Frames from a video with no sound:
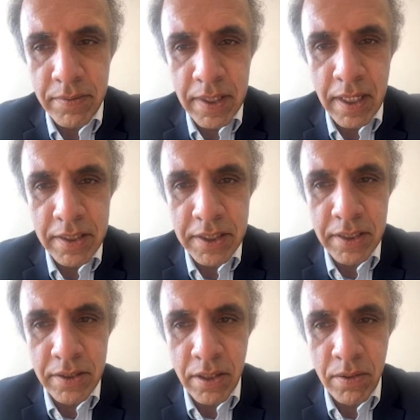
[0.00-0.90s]
ideal
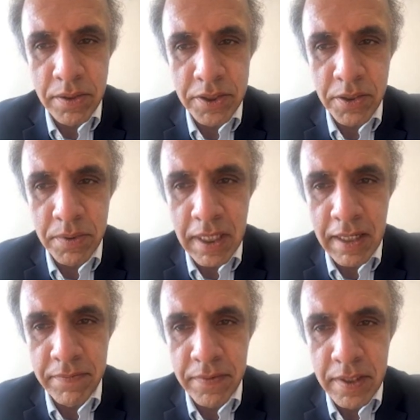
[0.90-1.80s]
goal is that you would
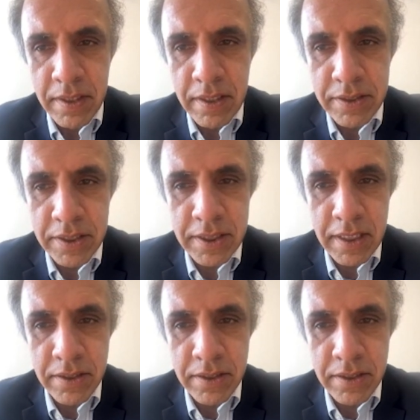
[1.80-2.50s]
have, as I said,